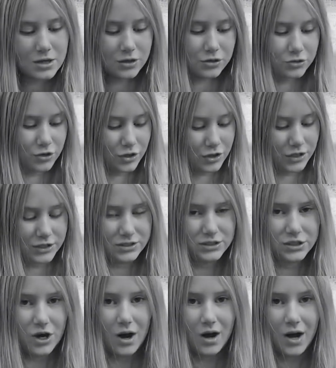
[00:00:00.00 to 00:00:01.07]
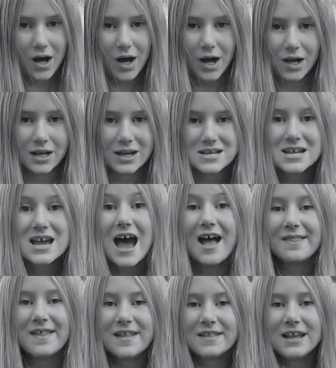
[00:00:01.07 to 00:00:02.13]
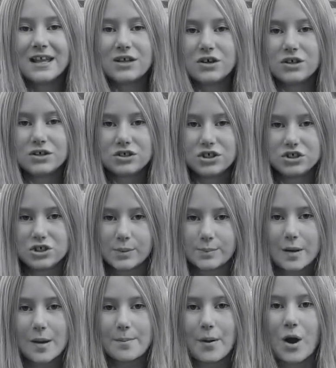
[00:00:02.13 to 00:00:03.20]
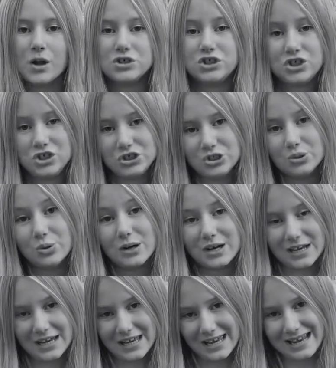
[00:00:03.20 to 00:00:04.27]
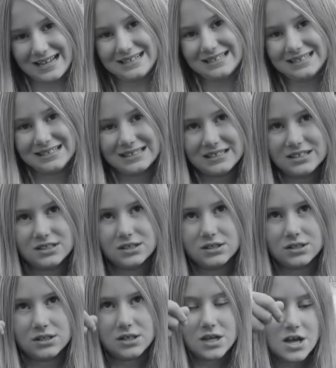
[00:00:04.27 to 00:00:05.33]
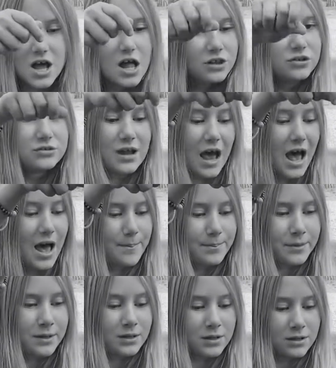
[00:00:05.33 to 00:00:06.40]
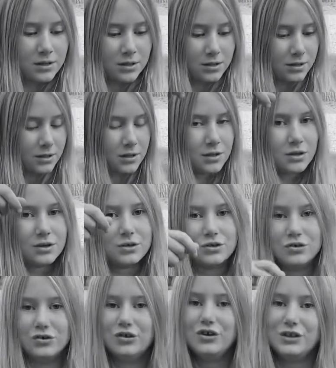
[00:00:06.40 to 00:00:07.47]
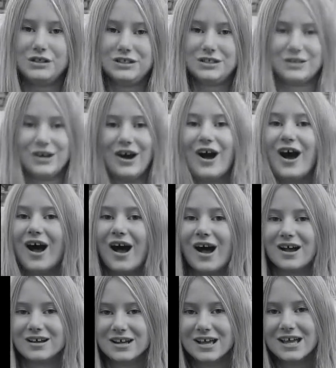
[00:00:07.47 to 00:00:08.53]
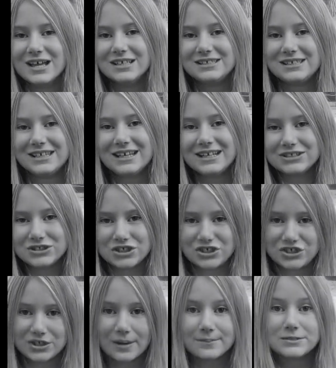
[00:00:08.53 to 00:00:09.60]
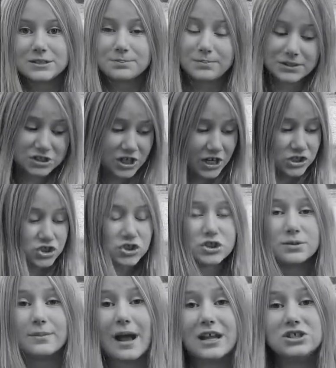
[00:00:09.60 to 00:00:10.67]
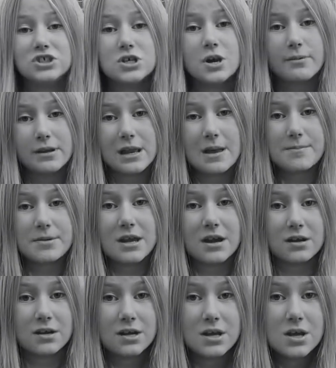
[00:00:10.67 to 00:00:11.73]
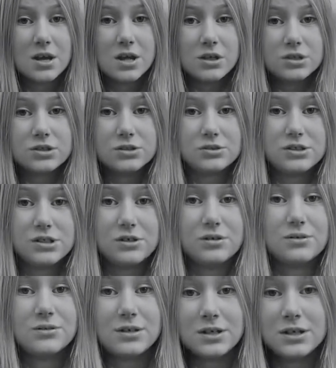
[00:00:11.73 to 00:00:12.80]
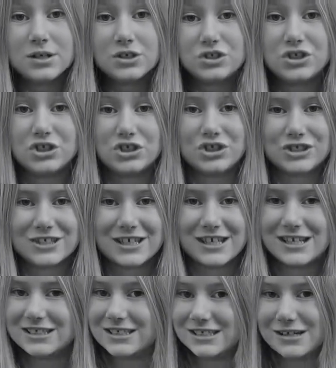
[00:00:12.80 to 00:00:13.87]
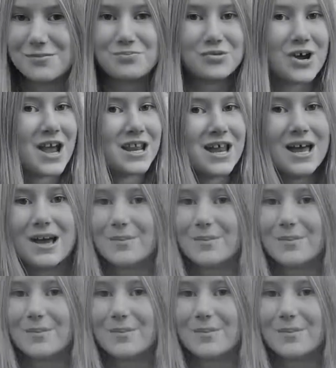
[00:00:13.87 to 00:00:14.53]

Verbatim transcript: Good dog. And then they learn to jump up onto your hand. Luna, up. Good dog. See, she jumped but changed her mind to going up here. So soon, she's just gonna step right up.